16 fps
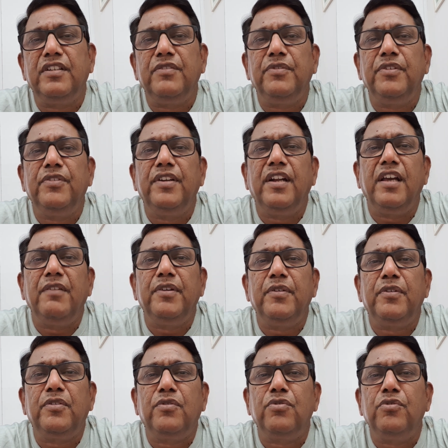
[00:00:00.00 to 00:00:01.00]
we will have a
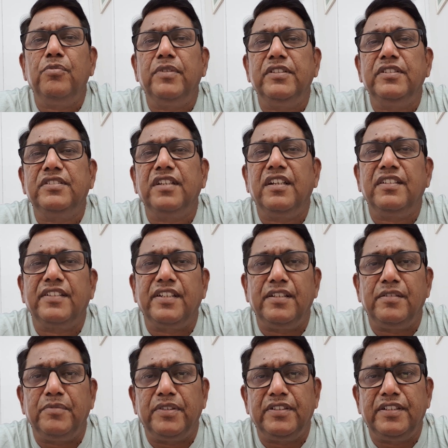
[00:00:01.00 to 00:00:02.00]
2 months or 3
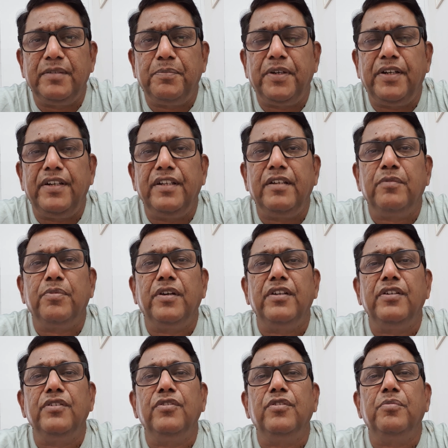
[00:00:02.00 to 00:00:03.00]
months, depending
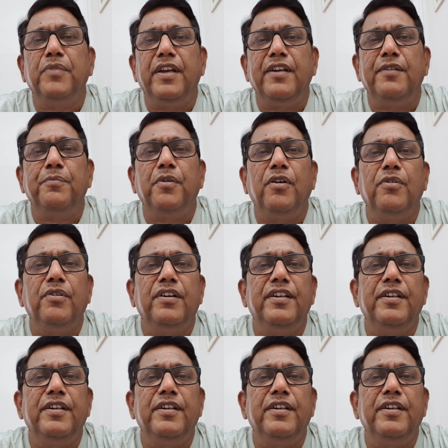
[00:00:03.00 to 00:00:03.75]
upon your manpower,